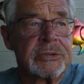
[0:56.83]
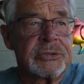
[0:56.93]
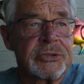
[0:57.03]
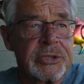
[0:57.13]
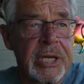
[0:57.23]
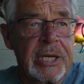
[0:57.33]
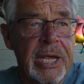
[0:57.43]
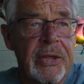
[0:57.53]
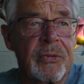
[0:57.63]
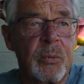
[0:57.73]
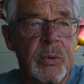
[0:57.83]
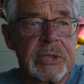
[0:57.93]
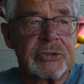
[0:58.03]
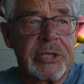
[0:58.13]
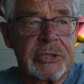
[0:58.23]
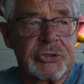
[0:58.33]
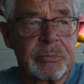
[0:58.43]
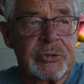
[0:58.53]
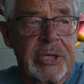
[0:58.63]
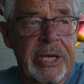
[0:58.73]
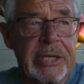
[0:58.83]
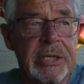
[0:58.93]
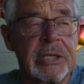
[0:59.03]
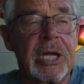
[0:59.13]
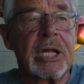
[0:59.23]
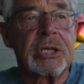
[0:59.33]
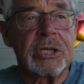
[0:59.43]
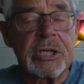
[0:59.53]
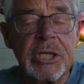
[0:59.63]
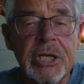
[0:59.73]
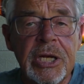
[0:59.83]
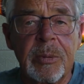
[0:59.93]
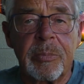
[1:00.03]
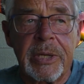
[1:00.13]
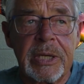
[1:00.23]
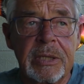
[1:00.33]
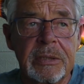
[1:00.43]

Sunday, the winds had subsided a little bit.